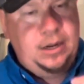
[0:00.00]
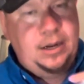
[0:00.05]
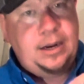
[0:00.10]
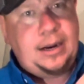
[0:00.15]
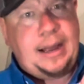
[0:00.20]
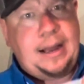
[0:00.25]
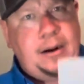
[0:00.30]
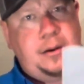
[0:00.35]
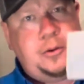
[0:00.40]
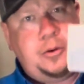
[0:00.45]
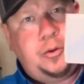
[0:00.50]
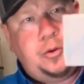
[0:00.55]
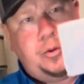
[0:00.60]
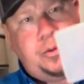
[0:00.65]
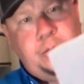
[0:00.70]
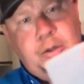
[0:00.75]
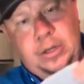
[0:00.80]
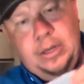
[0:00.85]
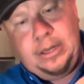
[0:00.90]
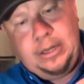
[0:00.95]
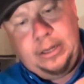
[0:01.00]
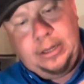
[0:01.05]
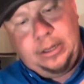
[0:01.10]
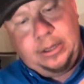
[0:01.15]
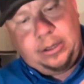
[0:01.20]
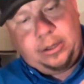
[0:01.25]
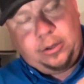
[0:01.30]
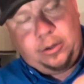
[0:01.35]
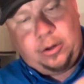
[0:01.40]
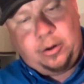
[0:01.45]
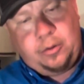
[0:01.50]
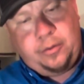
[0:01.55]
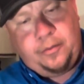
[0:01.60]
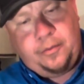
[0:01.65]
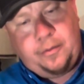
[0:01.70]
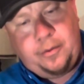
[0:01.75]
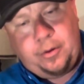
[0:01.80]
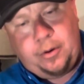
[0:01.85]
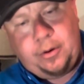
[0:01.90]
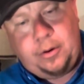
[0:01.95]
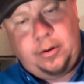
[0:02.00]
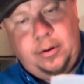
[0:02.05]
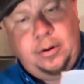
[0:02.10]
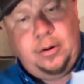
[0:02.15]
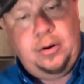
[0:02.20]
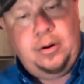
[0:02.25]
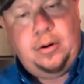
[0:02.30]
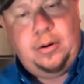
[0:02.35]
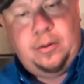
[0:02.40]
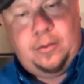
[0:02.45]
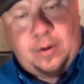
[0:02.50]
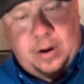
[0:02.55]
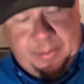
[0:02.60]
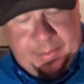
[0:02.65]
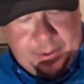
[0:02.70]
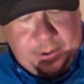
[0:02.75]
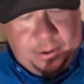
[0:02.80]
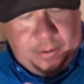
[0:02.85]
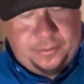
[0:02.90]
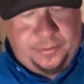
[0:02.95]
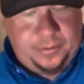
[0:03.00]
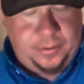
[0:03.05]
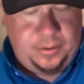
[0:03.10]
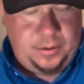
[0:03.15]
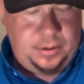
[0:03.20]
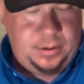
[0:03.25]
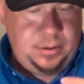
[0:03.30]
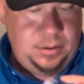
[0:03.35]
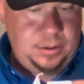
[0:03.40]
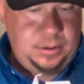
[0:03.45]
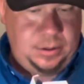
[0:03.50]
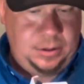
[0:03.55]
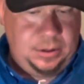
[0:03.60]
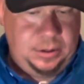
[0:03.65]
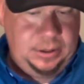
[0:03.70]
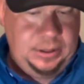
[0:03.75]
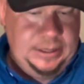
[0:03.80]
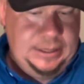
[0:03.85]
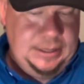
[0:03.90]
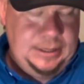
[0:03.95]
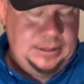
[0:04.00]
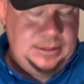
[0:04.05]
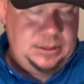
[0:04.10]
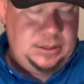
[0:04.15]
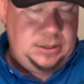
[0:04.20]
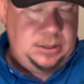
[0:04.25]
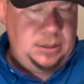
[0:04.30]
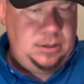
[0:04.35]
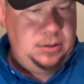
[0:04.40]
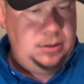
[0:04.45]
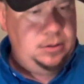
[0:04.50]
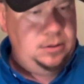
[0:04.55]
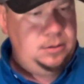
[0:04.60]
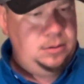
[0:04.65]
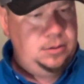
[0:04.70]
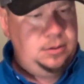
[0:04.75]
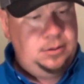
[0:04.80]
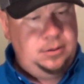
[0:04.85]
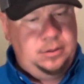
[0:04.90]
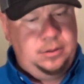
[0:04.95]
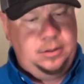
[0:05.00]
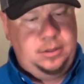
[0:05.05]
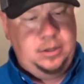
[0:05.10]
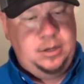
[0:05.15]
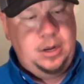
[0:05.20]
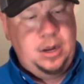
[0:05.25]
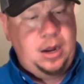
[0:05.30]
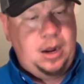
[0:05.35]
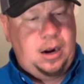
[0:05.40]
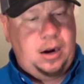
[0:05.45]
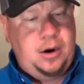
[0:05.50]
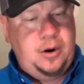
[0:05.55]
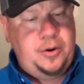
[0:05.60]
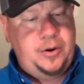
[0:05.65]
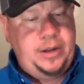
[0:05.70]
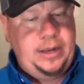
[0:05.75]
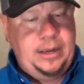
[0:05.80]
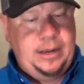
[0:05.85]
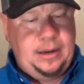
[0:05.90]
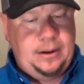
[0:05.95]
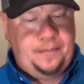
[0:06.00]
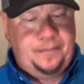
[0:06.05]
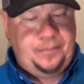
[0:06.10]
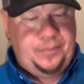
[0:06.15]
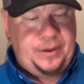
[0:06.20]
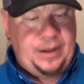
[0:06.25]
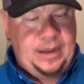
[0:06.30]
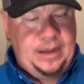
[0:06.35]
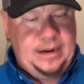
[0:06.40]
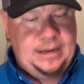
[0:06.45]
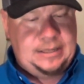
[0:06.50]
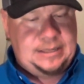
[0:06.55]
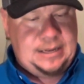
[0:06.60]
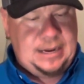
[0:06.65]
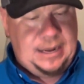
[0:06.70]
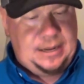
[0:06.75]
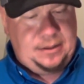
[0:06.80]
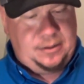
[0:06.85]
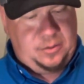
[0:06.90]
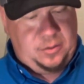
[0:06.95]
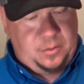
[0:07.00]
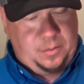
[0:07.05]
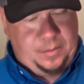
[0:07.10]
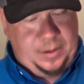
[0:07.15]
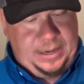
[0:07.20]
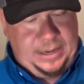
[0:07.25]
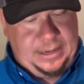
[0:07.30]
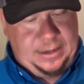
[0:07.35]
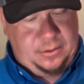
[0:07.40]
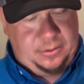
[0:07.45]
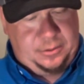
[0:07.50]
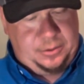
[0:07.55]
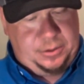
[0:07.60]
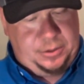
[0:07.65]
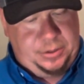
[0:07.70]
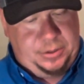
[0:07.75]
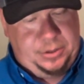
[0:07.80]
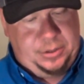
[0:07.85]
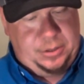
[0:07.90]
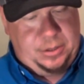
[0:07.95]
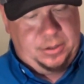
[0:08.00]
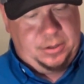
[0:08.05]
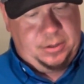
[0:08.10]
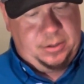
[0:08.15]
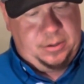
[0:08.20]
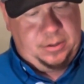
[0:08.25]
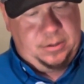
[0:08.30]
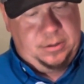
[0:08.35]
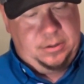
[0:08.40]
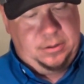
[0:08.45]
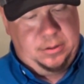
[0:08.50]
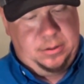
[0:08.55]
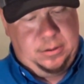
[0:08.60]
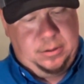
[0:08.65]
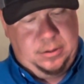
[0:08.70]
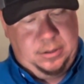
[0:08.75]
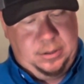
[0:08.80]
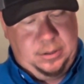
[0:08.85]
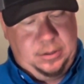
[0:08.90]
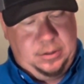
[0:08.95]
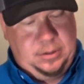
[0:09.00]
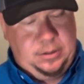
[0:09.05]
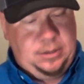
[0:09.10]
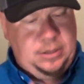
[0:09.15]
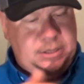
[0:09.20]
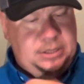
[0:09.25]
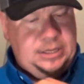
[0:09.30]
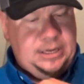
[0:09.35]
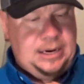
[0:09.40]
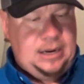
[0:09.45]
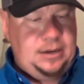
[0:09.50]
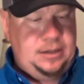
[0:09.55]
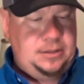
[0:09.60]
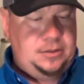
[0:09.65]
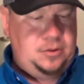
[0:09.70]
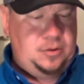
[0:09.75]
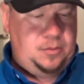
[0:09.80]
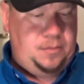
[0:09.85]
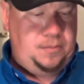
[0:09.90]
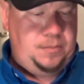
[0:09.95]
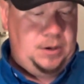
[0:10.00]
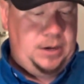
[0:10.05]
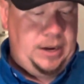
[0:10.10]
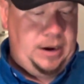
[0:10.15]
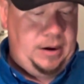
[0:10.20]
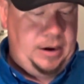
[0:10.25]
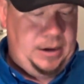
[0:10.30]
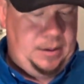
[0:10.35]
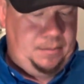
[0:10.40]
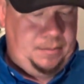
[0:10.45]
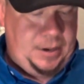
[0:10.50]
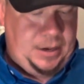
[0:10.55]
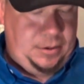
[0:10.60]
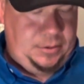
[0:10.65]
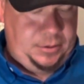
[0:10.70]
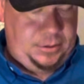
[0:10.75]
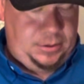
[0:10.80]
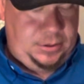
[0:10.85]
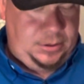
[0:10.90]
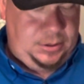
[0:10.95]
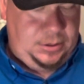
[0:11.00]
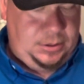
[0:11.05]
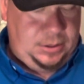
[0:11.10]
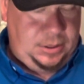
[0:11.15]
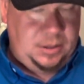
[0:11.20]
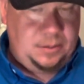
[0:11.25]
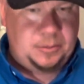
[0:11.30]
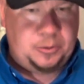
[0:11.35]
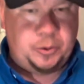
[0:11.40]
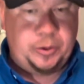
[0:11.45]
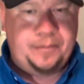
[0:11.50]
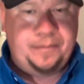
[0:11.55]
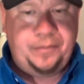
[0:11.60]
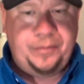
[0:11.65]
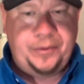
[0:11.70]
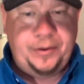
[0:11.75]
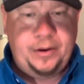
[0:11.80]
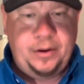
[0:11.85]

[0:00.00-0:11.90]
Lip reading: Got a little cloth for wiping off the lens. Oh yeah, and it's got a little pouch. So let's check out this little carrying pouch that this comes with.